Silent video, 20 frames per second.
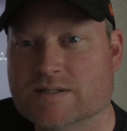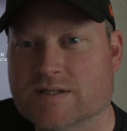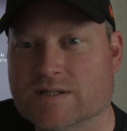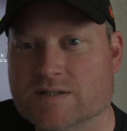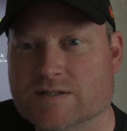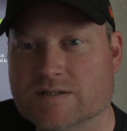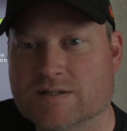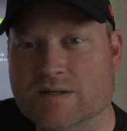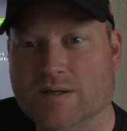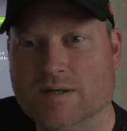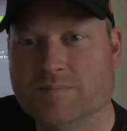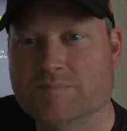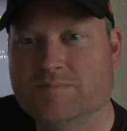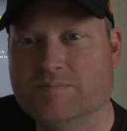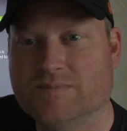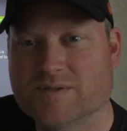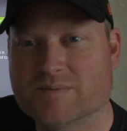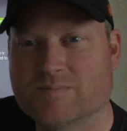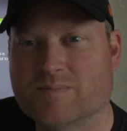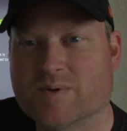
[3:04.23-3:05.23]
There's some
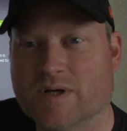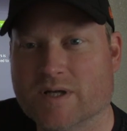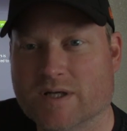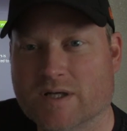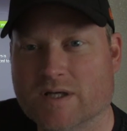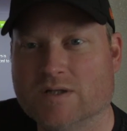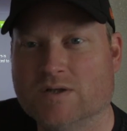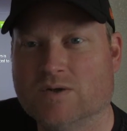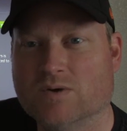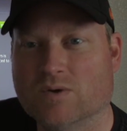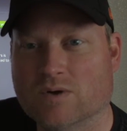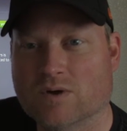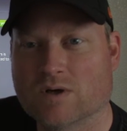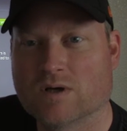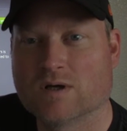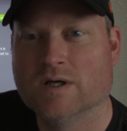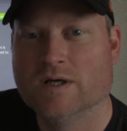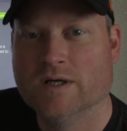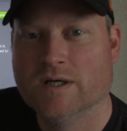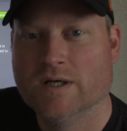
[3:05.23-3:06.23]
pretty good
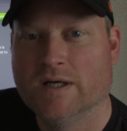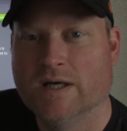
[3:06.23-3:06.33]
gore,